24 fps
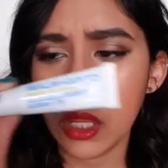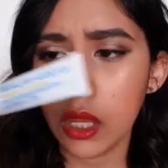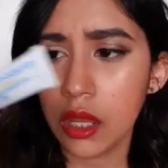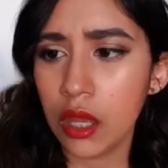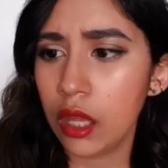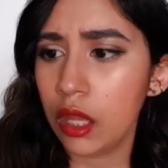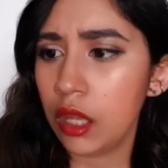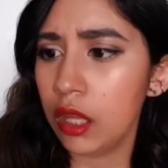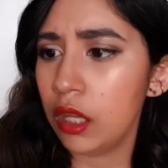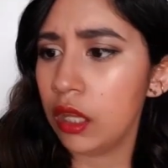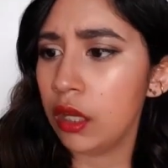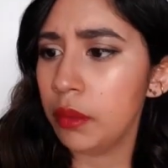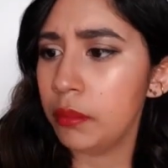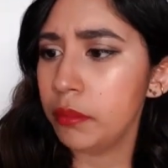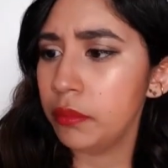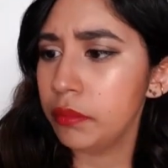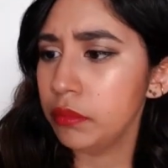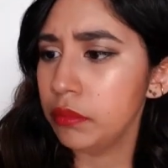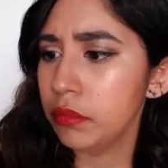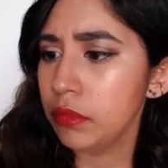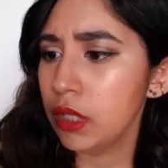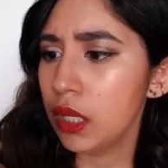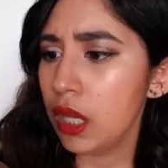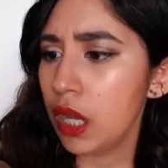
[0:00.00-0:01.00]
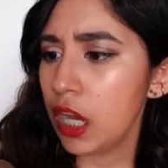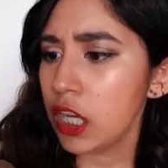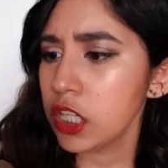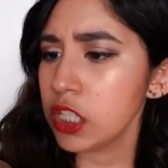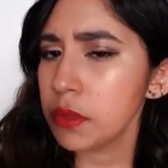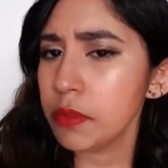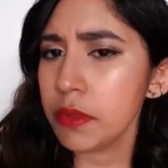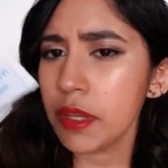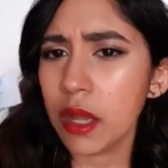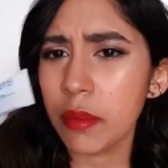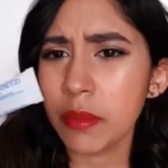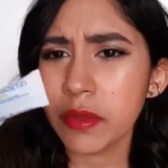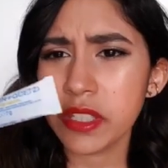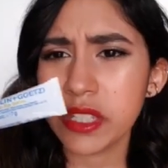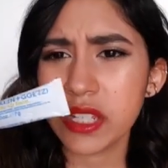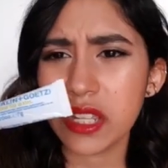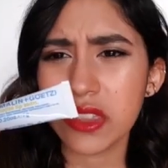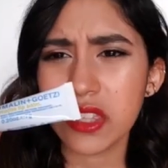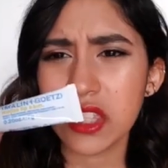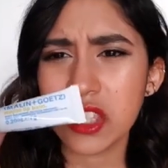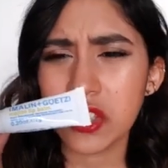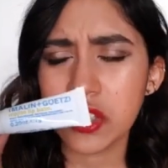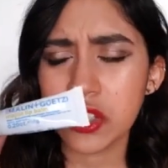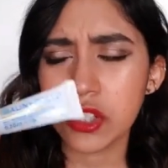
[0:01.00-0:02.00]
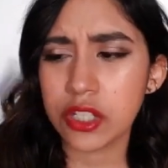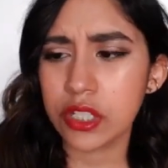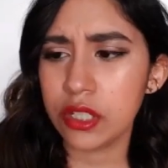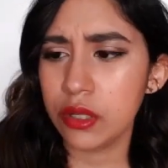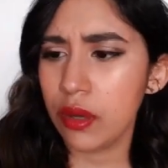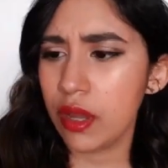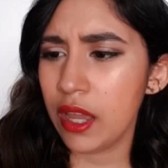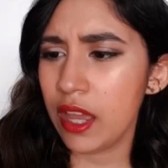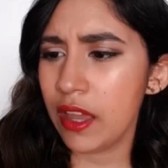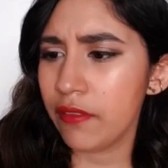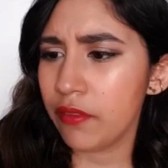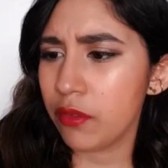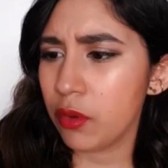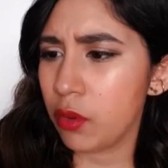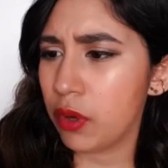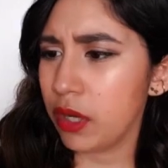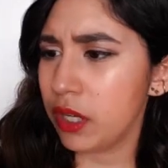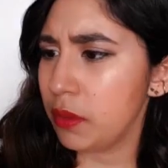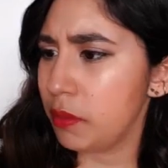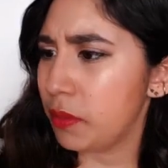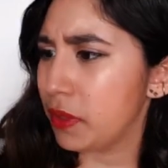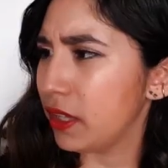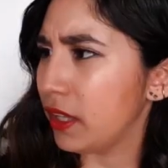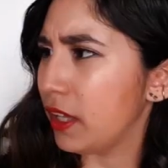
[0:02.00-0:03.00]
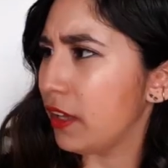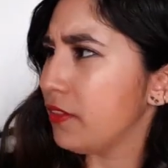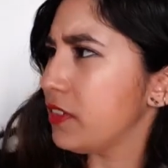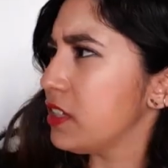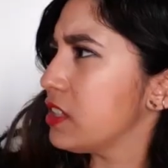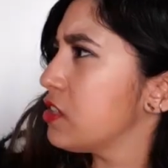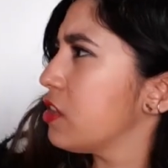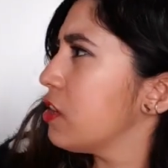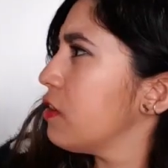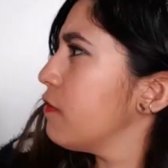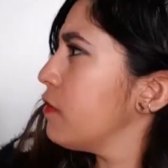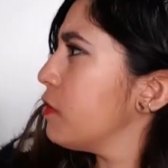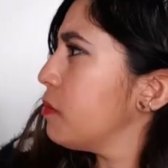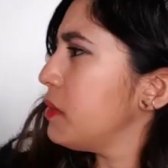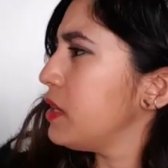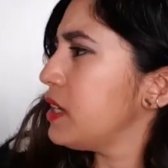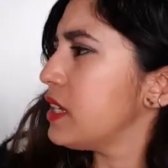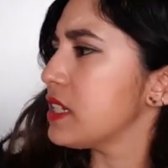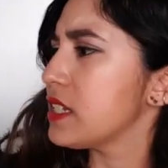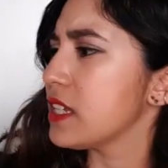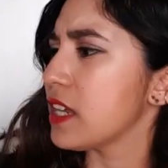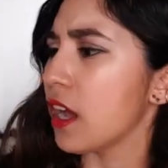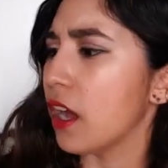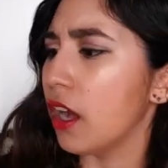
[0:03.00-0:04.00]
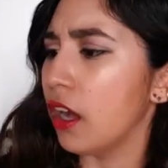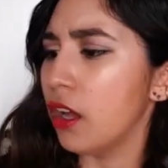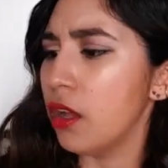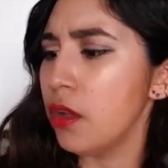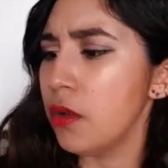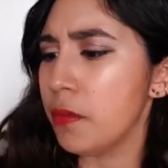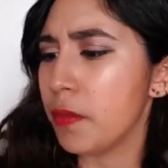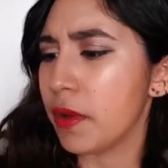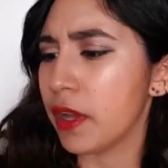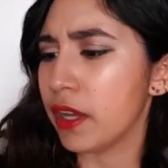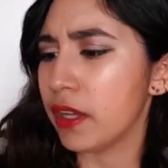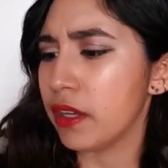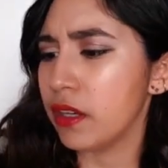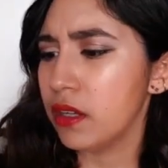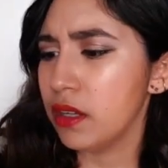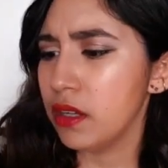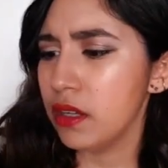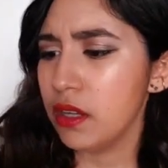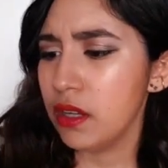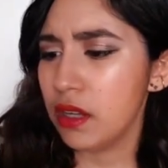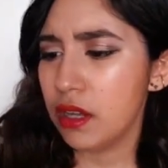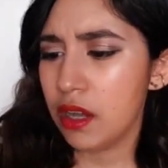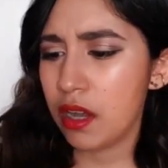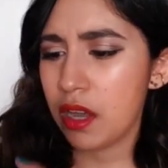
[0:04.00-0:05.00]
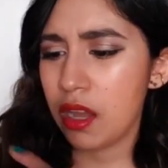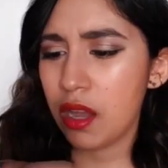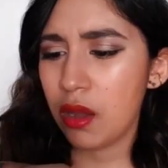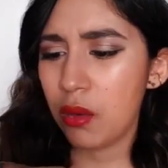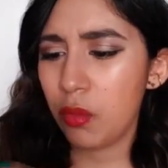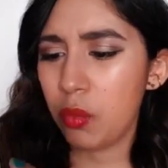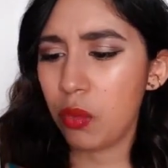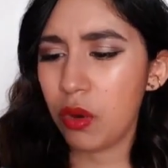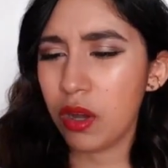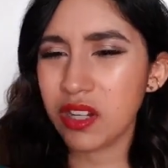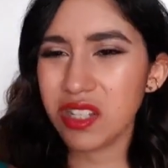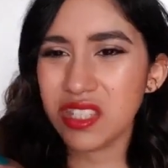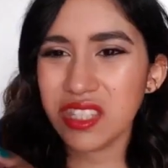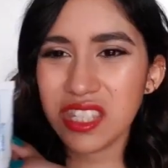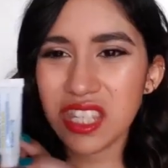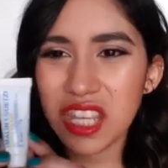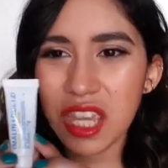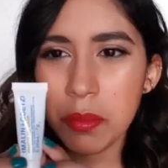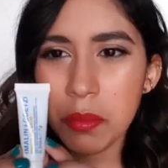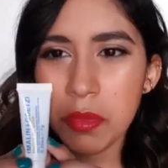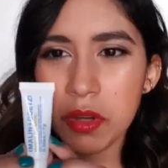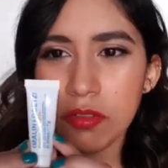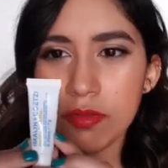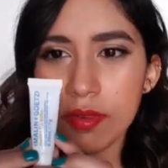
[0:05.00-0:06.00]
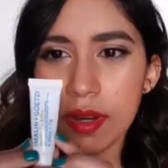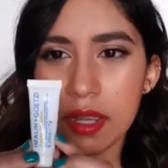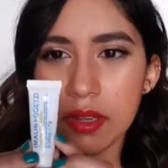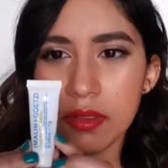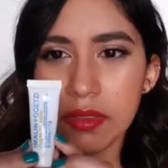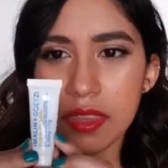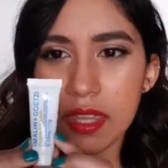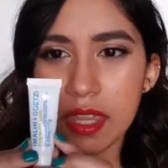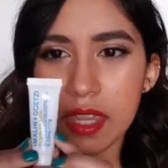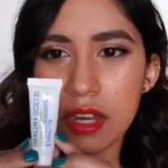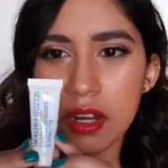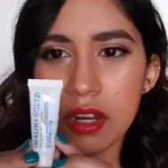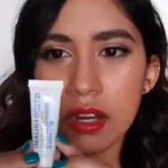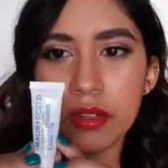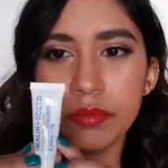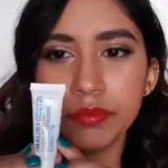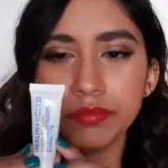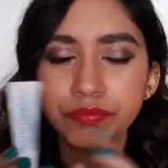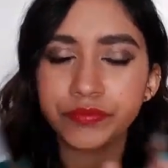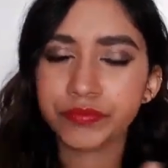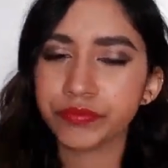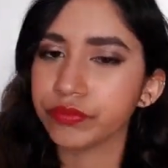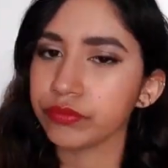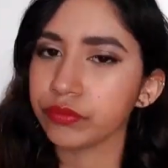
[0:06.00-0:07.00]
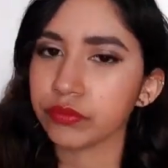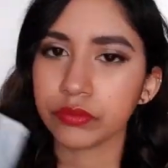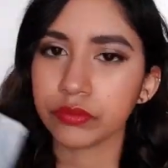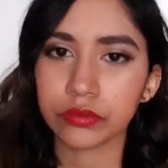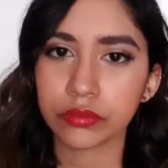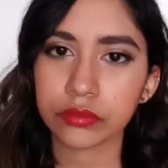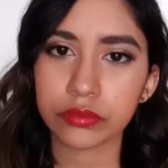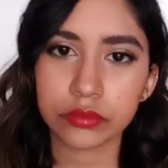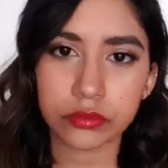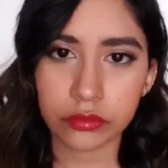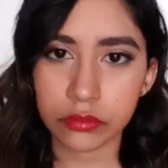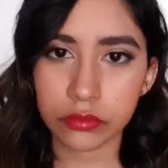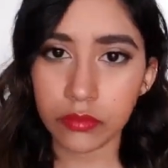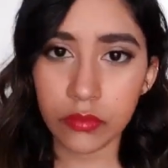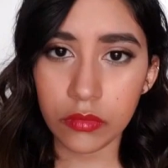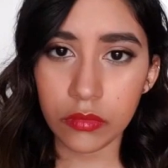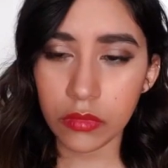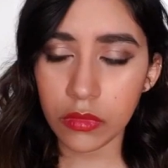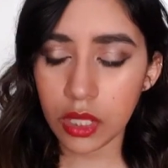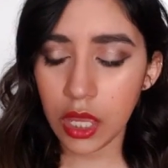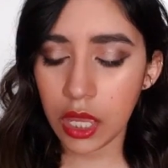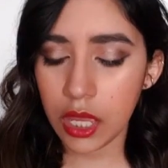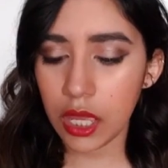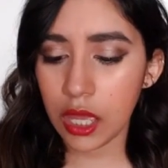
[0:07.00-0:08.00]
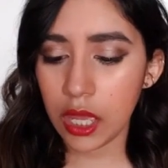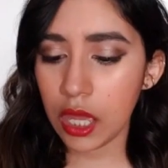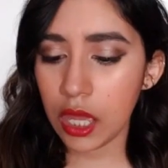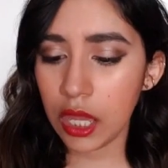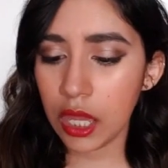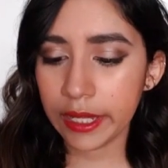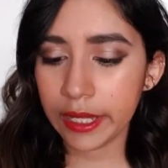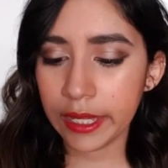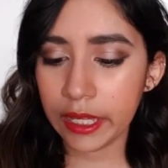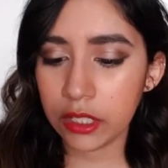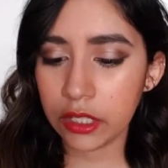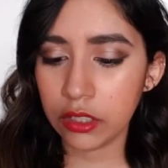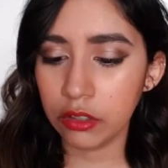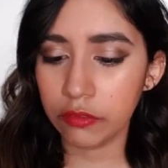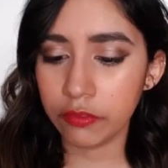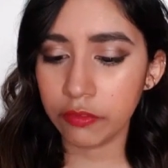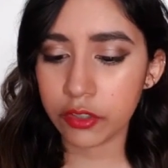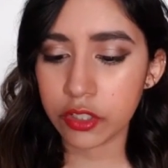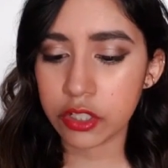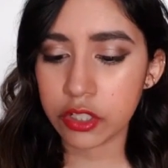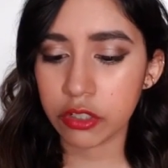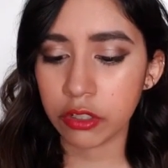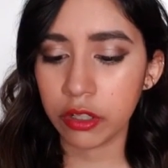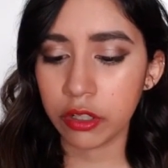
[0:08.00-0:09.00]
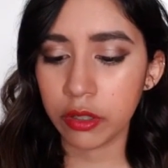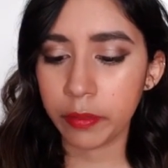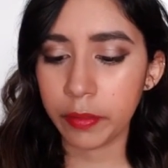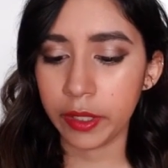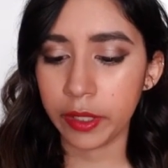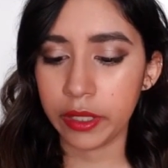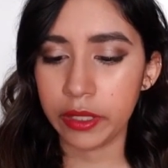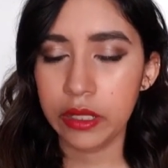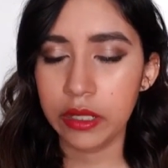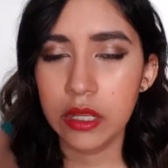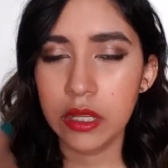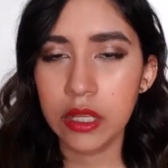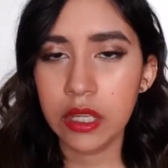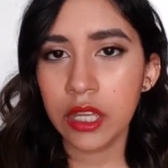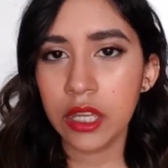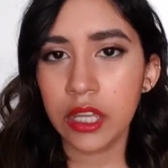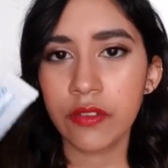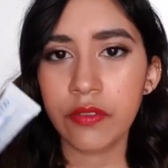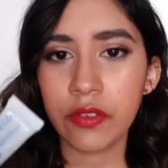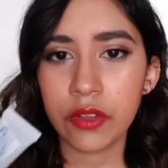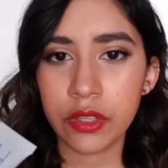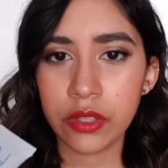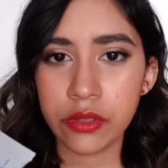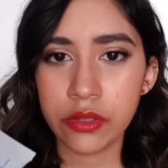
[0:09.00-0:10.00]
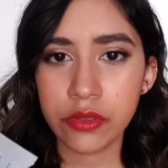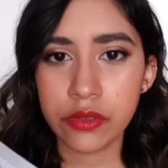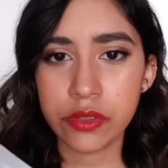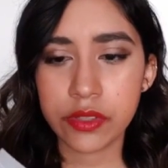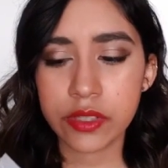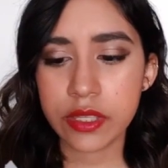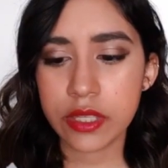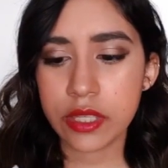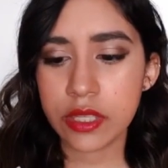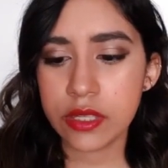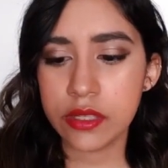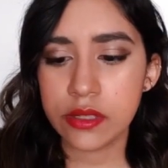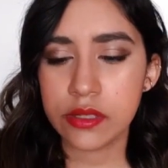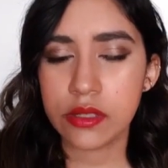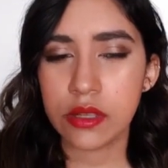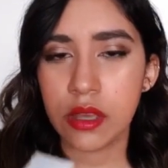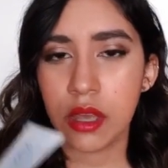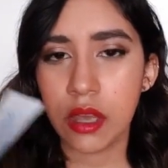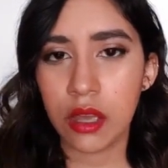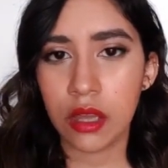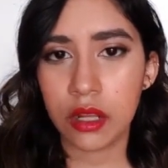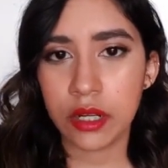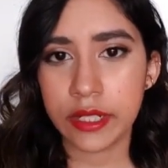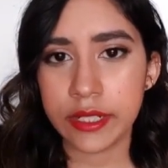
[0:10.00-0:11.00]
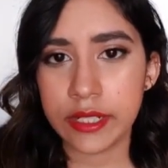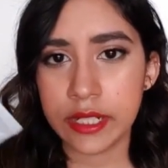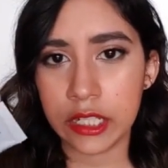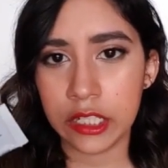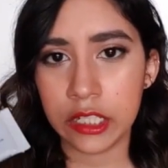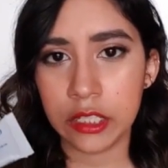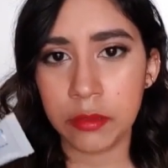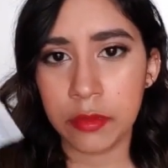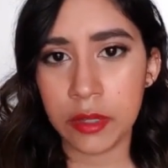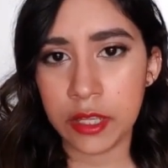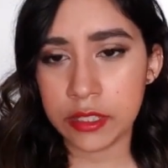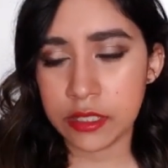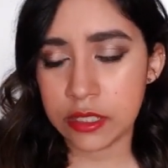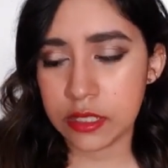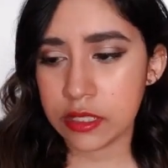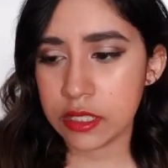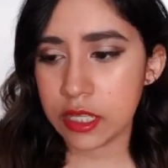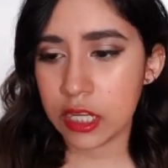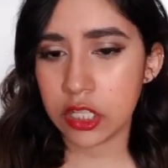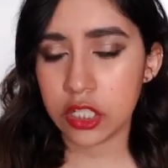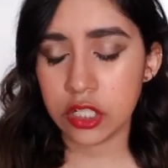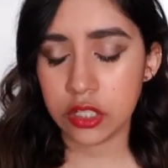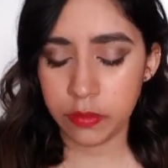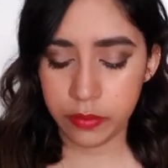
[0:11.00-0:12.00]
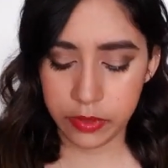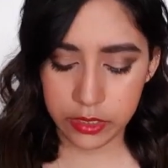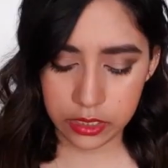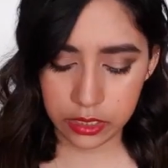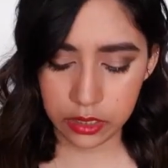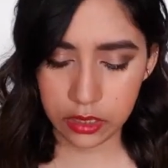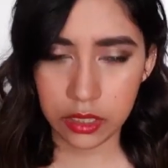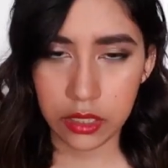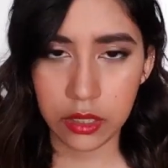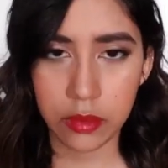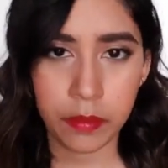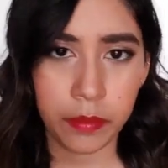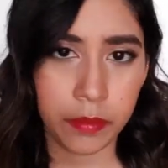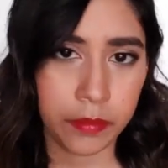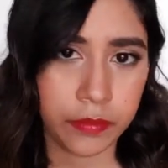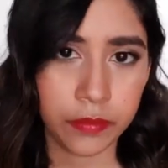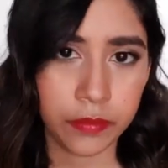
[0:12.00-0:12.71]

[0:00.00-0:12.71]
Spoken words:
I should be almost done this too. I have quite a bit left. It's hard for me to tell, but I want to say I'm around there. I can't know for sure, but if I use this on a daily basis, I should be done it